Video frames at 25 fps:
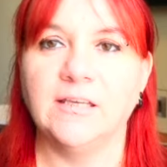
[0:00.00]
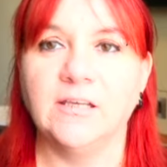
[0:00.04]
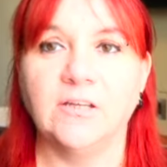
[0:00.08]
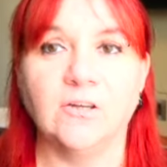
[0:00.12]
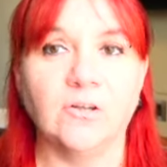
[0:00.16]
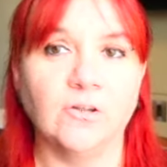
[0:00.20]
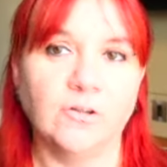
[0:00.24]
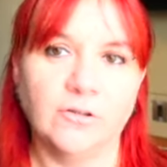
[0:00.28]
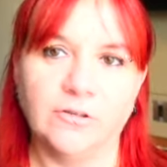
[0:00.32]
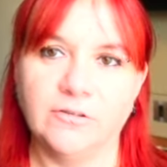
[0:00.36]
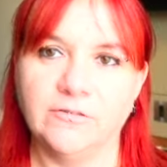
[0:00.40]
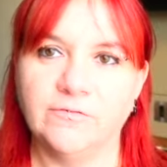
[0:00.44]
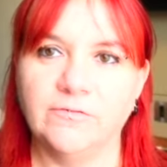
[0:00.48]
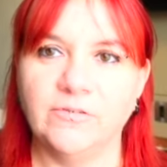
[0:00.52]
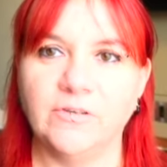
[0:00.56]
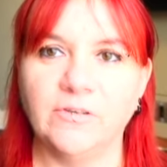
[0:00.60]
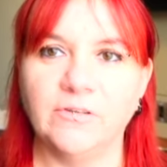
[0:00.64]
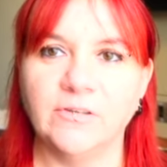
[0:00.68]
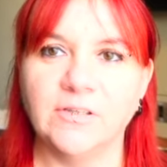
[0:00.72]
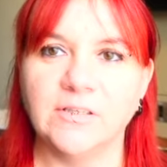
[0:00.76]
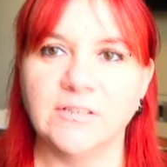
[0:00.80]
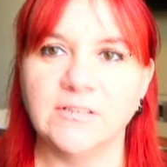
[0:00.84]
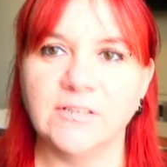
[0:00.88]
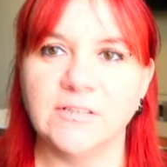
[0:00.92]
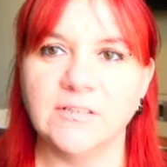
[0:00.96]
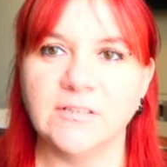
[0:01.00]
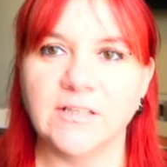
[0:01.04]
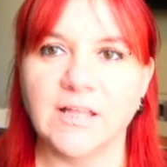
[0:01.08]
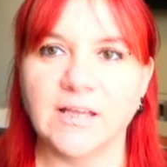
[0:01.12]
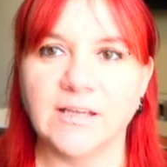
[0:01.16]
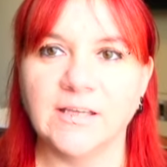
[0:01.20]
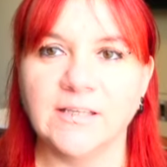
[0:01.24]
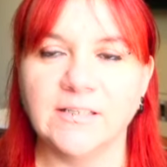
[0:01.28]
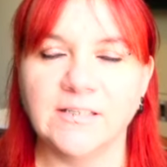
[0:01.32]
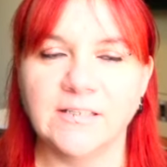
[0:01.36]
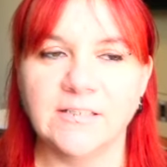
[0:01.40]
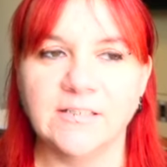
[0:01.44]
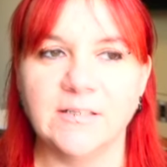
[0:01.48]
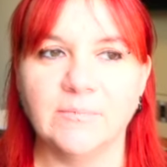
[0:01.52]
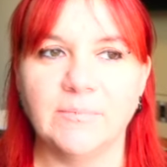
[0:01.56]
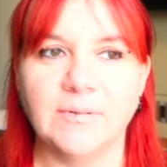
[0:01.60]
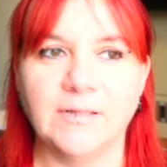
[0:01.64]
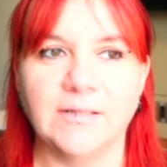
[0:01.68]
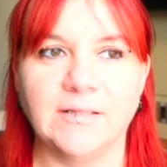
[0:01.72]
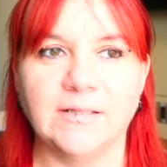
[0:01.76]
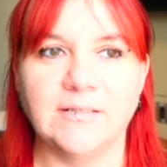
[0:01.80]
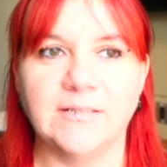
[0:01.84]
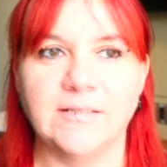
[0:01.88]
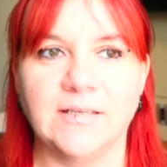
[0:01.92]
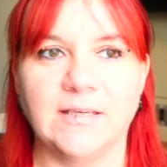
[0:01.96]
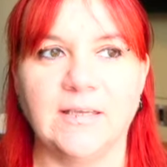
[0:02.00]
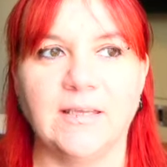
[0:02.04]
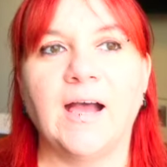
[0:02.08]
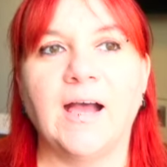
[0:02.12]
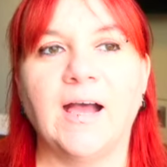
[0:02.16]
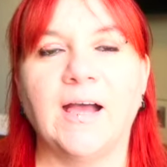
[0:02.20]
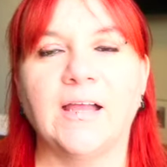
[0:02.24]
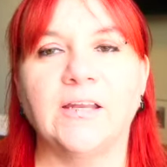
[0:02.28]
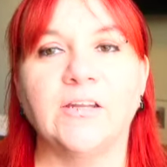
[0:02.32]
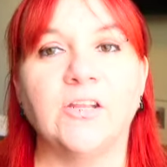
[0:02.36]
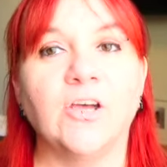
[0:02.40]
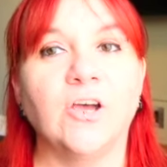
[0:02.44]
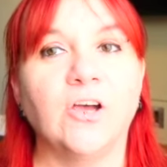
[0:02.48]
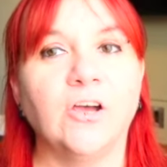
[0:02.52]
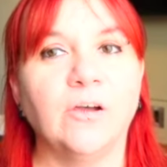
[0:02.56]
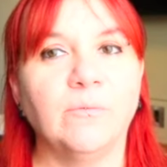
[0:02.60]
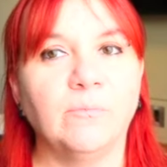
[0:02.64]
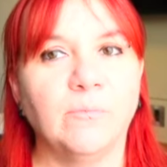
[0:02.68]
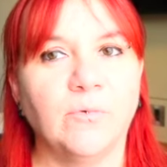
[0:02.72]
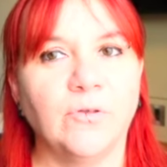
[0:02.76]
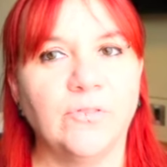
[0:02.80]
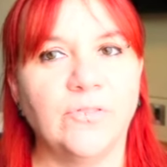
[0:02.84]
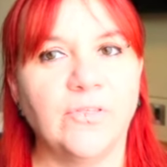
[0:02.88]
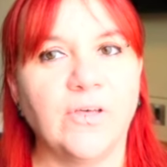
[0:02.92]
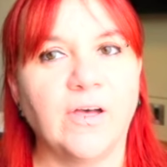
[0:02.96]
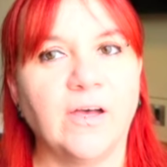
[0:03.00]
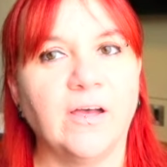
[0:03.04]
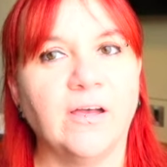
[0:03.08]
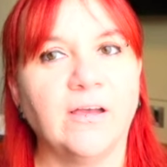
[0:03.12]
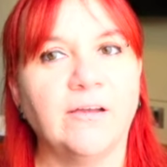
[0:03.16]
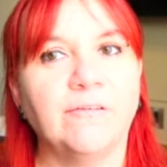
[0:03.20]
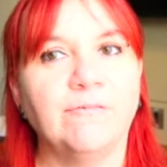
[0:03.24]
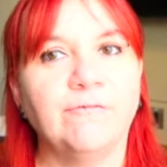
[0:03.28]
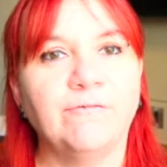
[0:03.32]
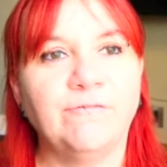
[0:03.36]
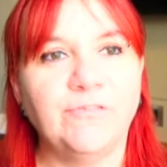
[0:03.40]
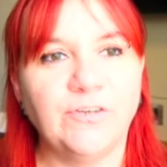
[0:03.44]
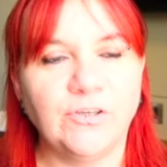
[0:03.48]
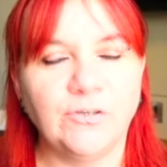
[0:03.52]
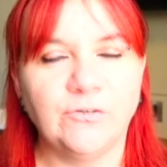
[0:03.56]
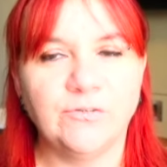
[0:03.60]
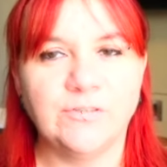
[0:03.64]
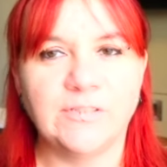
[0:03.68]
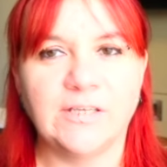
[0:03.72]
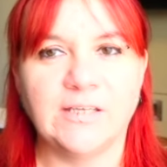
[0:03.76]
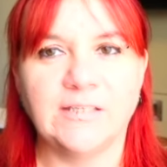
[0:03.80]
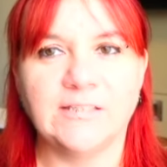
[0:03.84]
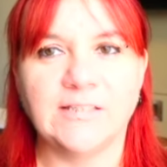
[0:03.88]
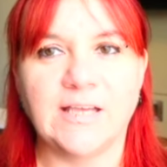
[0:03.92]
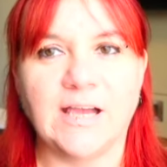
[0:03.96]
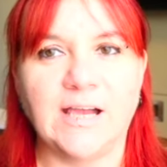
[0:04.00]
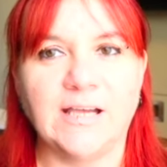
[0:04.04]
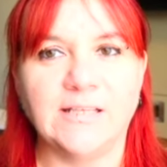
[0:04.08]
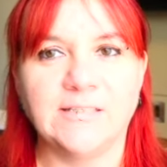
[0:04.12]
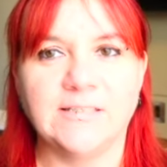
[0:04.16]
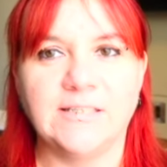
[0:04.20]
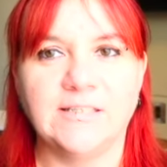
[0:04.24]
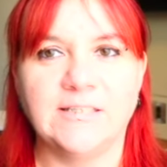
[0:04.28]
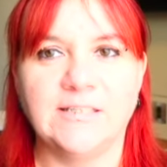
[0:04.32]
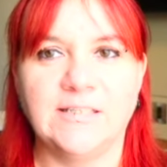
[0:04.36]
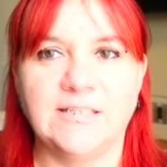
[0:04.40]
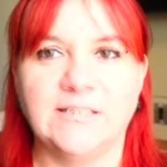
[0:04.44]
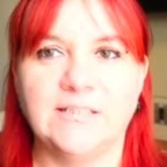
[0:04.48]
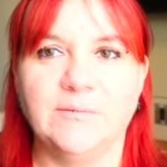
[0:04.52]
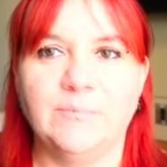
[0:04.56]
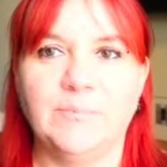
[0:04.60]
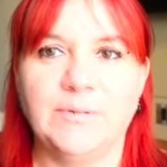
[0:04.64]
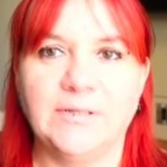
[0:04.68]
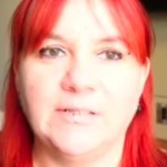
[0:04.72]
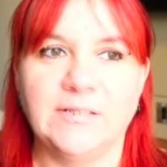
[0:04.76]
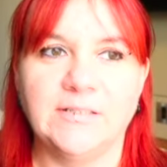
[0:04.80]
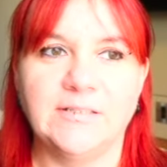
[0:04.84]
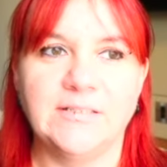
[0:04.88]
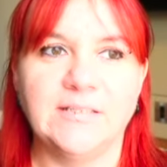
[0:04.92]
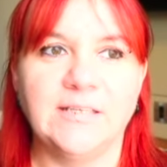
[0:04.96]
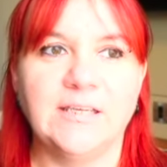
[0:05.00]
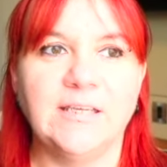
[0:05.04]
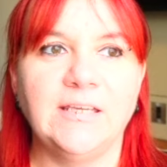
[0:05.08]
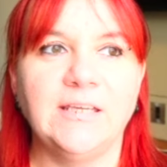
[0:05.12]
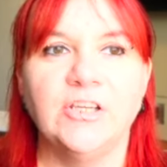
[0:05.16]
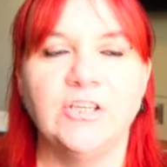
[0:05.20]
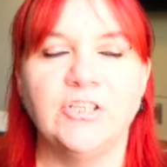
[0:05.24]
and others view this as like a disability, and her mother views it as a disability.